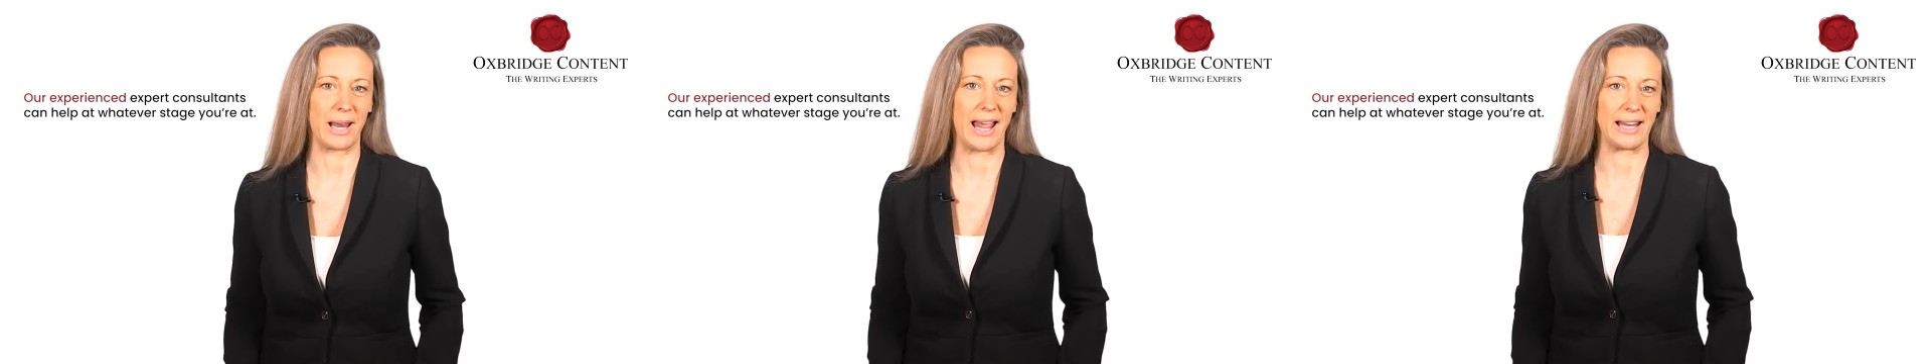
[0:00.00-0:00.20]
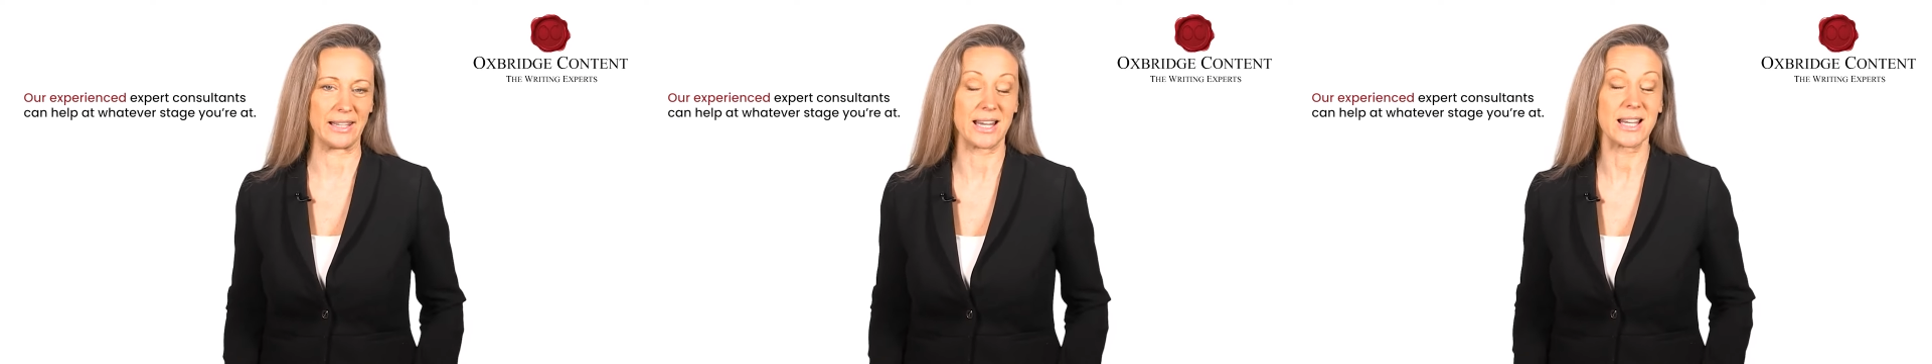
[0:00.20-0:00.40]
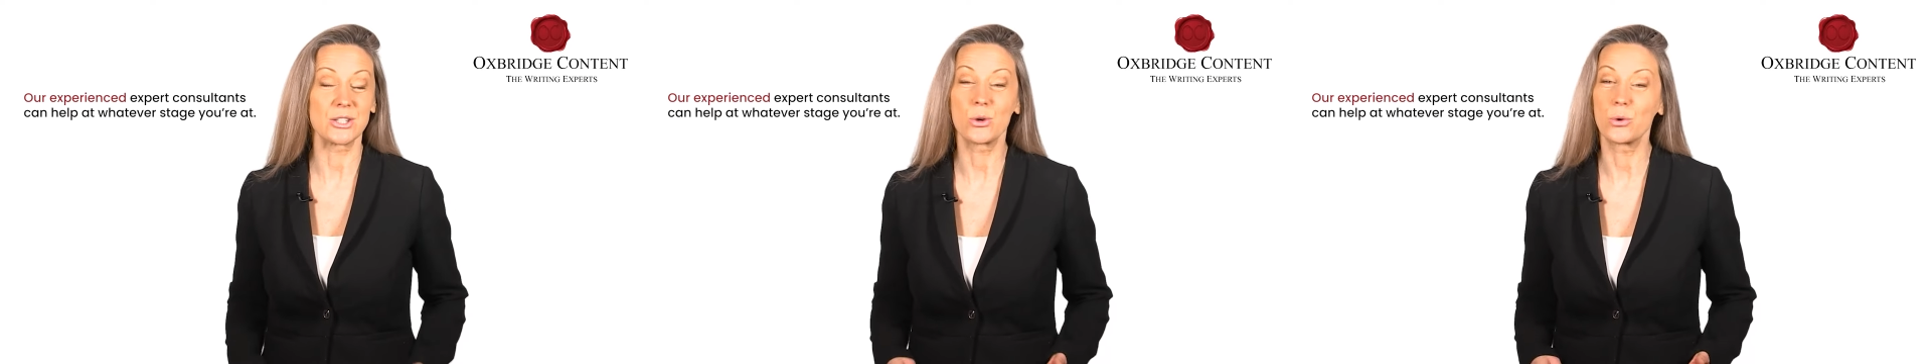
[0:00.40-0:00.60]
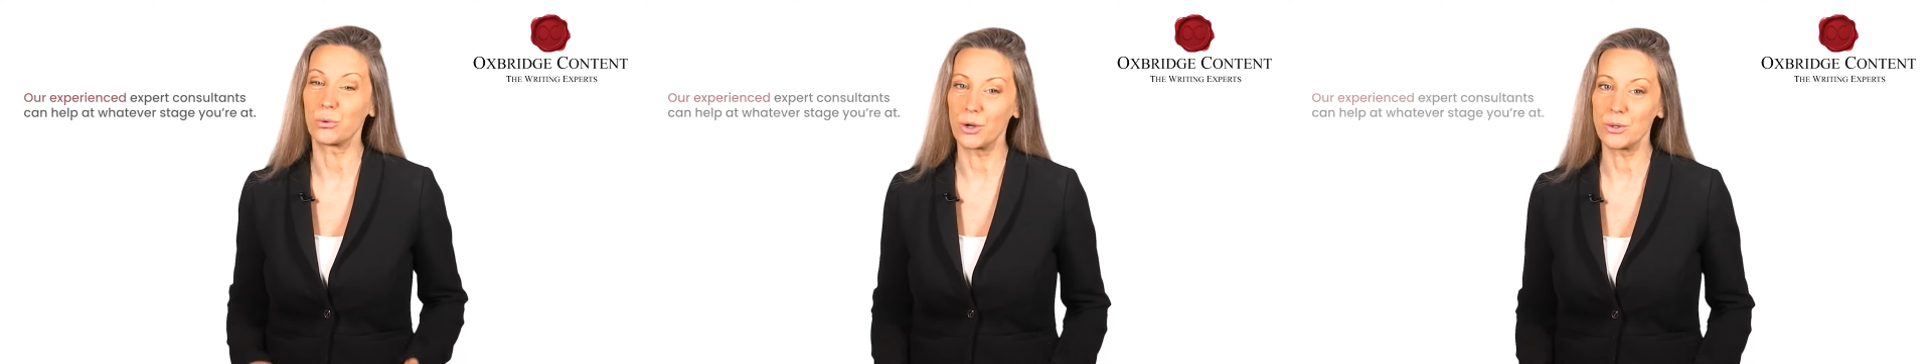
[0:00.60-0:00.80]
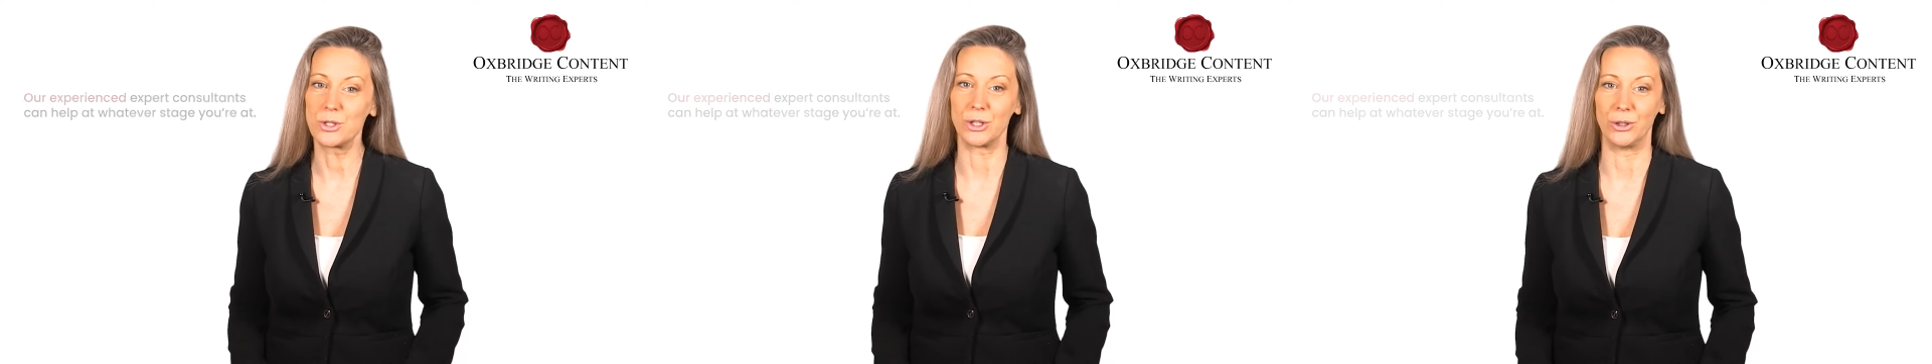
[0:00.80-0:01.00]
plan is
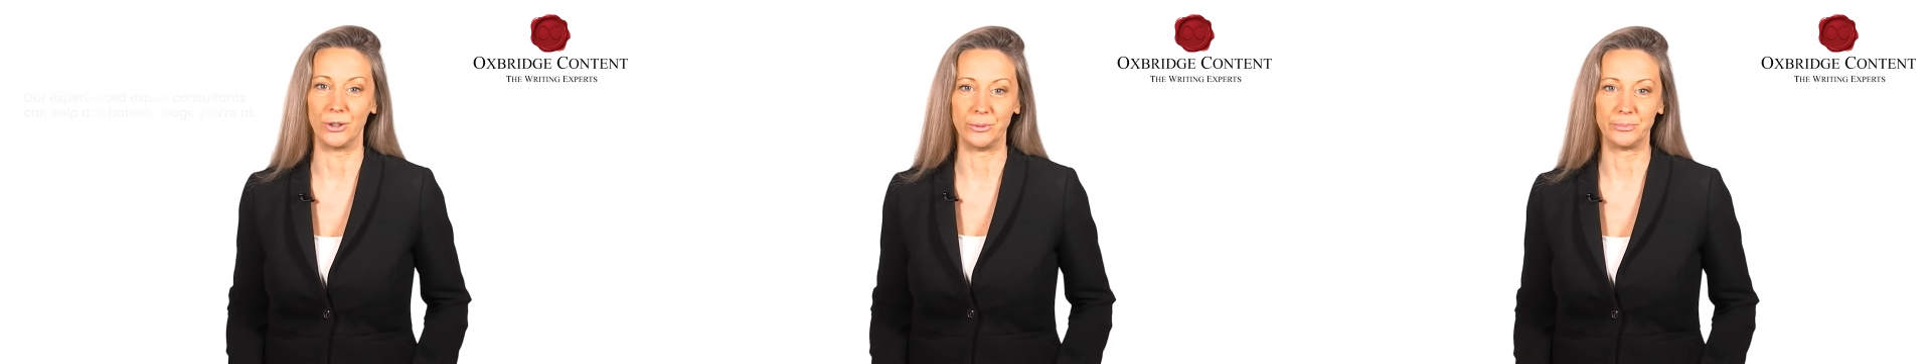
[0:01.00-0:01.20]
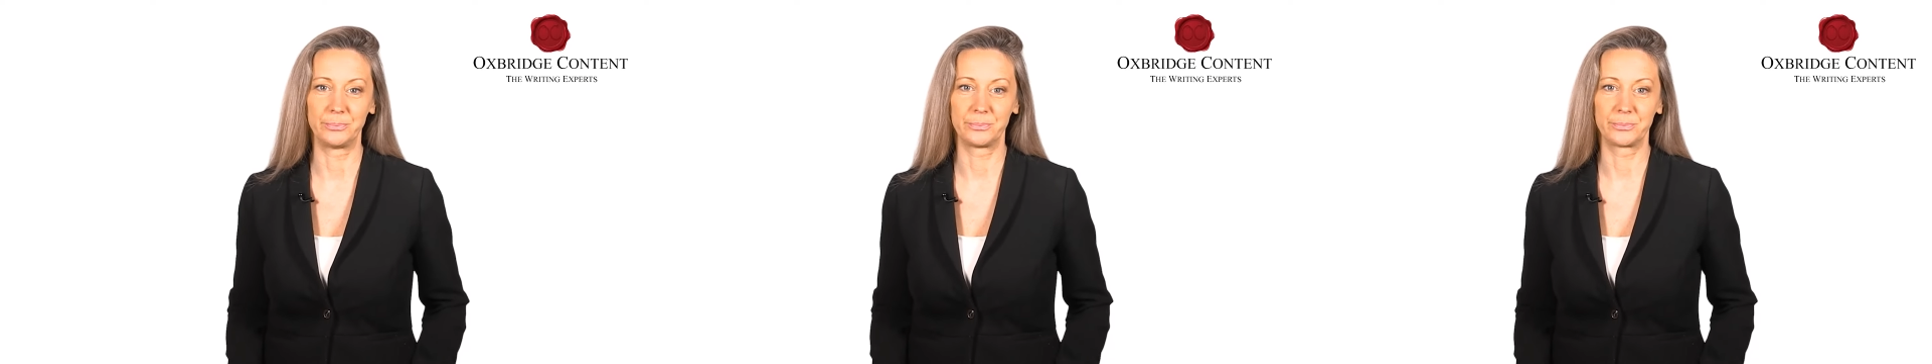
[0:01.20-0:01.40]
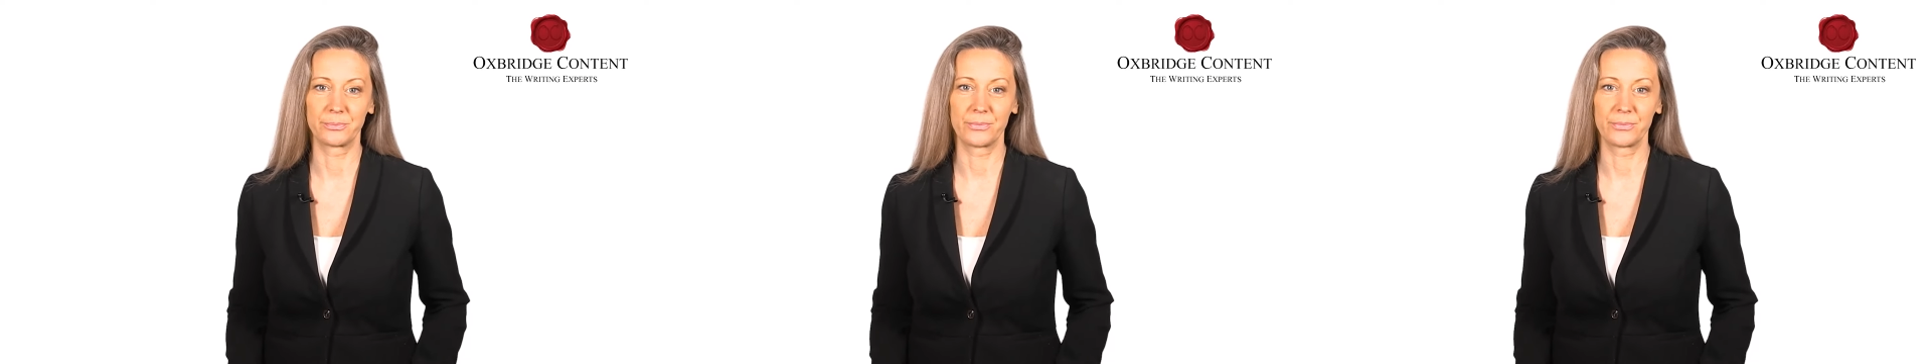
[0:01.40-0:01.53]
crucial.